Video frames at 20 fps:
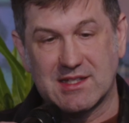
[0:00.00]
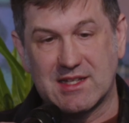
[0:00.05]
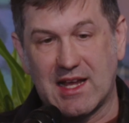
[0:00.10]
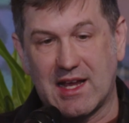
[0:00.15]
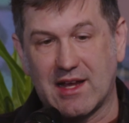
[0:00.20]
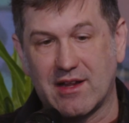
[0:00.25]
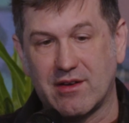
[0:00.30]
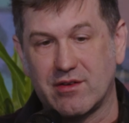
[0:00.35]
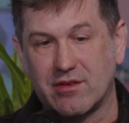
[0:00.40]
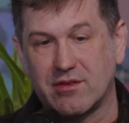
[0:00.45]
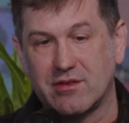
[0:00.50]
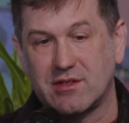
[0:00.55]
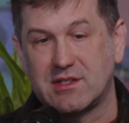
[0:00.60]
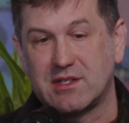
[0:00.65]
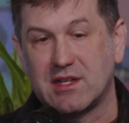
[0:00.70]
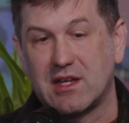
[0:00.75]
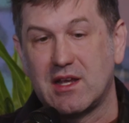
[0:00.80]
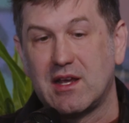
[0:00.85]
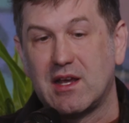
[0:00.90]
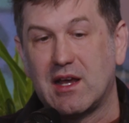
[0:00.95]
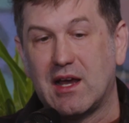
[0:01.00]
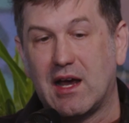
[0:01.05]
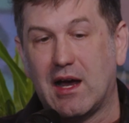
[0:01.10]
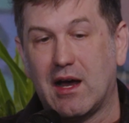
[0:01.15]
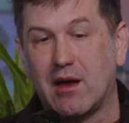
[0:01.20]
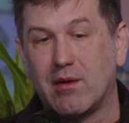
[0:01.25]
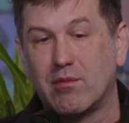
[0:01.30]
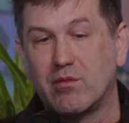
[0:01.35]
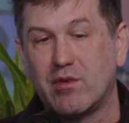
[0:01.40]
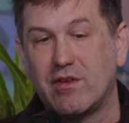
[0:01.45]
standards,
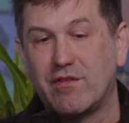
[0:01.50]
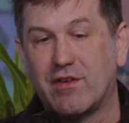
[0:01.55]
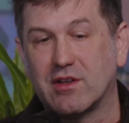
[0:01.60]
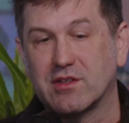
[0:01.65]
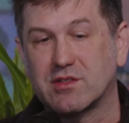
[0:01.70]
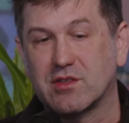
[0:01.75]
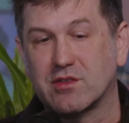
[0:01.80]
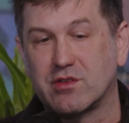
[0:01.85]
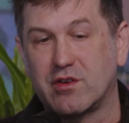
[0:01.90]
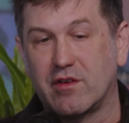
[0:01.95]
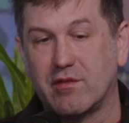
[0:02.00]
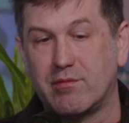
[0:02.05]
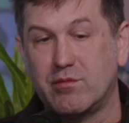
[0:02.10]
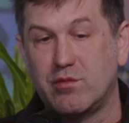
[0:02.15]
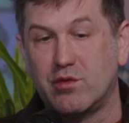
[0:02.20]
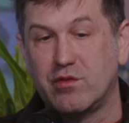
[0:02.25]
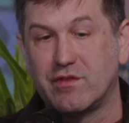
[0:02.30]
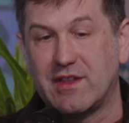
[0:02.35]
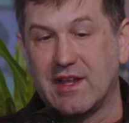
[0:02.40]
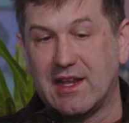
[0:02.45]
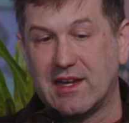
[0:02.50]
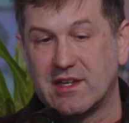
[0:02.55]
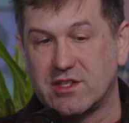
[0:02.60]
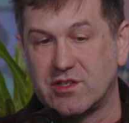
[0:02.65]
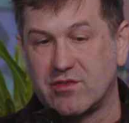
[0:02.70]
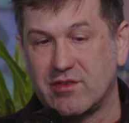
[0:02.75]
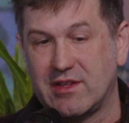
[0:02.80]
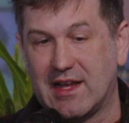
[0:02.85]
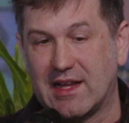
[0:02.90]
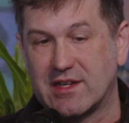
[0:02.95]
we've also sort of moved the
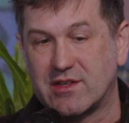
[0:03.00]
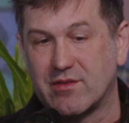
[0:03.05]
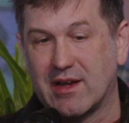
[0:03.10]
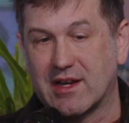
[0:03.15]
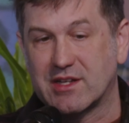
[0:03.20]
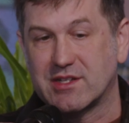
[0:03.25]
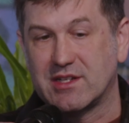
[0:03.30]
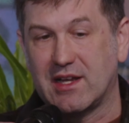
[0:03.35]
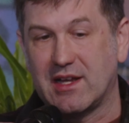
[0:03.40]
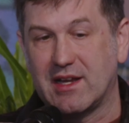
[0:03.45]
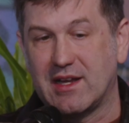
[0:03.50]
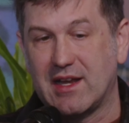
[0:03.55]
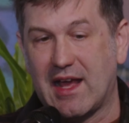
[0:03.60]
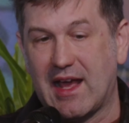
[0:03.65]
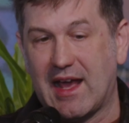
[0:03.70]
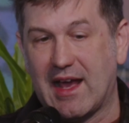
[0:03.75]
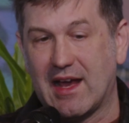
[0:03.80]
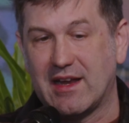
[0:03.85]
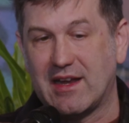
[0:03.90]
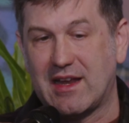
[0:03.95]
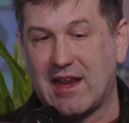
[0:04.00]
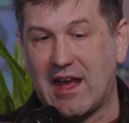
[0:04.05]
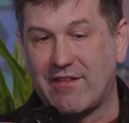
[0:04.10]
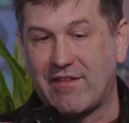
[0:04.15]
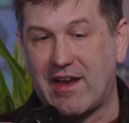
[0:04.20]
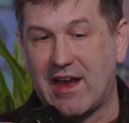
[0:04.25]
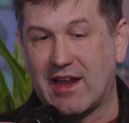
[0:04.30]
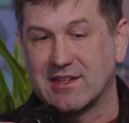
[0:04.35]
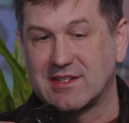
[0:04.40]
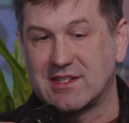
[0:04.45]
industry that direction and
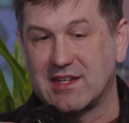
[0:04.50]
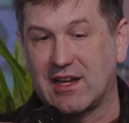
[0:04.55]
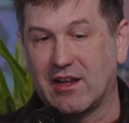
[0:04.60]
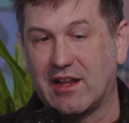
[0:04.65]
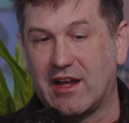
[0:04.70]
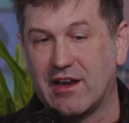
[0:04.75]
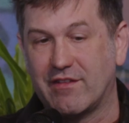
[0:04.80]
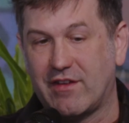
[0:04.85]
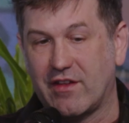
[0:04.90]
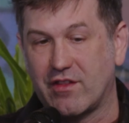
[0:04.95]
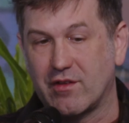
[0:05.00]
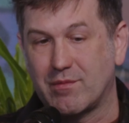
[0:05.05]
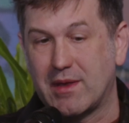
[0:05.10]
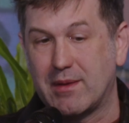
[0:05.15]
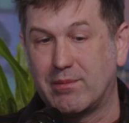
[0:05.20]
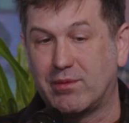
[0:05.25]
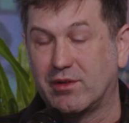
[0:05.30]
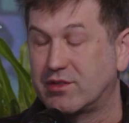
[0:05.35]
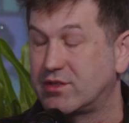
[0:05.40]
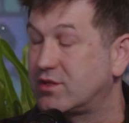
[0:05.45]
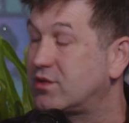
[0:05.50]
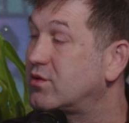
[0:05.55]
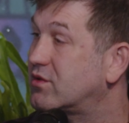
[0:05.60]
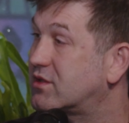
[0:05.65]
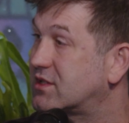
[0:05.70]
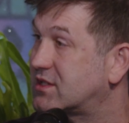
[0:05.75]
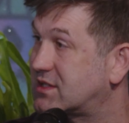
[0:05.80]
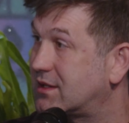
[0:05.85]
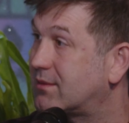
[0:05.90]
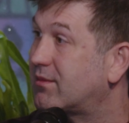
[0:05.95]
have seen a lot of other people do
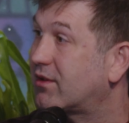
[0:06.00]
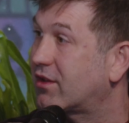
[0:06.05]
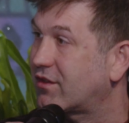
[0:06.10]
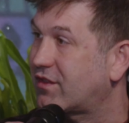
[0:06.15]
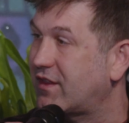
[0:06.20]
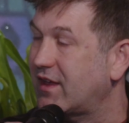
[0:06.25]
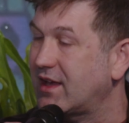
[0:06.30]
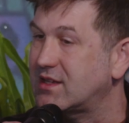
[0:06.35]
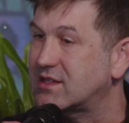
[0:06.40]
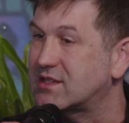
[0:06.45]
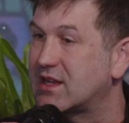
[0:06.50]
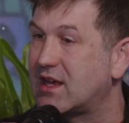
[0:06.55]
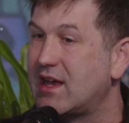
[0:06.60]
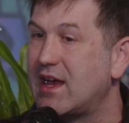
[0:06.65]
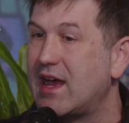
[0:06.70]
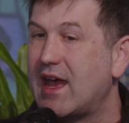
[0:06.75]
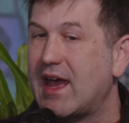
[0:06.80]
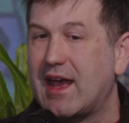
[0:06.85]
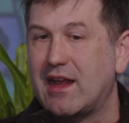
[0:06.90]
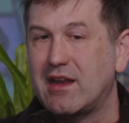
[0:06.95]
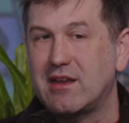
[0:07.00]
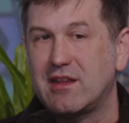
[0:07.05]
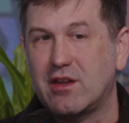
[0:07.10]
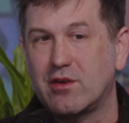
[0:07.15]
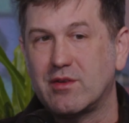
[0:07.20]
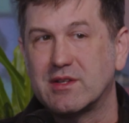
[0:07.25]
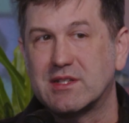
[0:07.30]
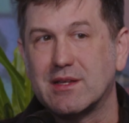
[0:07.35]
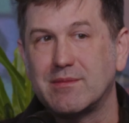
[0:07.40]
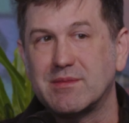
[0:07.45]
the similar things. And,
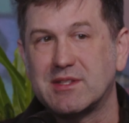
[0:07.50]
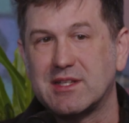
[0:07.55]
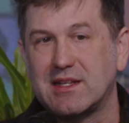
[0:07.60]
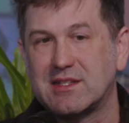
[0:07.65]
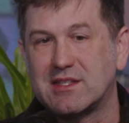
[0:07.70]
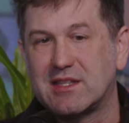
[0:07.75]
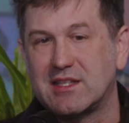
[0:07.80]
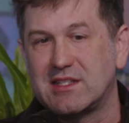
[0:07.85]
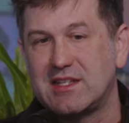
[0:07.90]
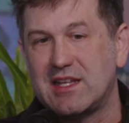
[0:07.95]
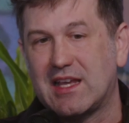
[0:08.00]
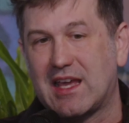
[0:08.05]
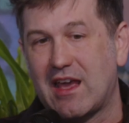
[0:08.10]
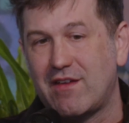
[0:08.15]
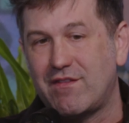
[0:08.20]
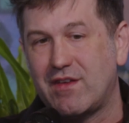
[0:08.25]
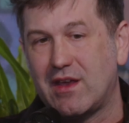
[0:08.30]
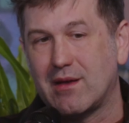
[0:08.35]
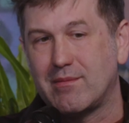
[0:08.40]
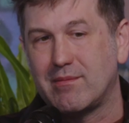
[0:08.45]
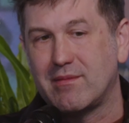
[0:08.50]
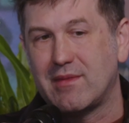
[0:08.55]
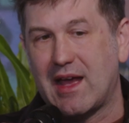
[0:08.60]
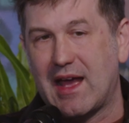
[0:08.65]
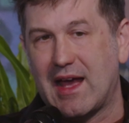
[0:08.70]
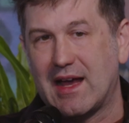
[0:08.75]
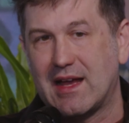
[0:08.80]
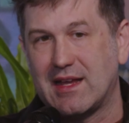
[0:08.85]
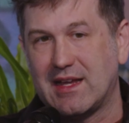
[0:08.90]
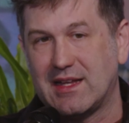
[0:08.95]
in some sense, the ZKVM
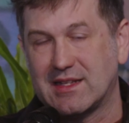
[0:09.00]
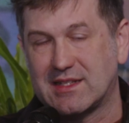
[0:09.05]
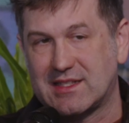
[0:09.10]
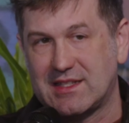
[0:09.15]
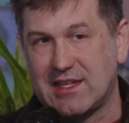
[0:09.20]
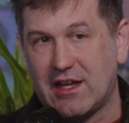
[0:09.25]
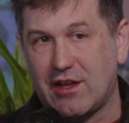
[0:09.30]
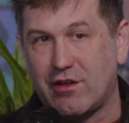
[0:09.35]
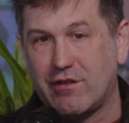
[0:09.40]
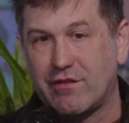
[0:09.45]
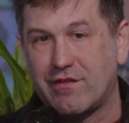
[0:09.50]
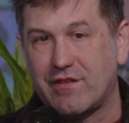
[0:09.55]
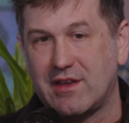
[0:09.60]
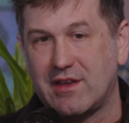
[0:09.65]
itself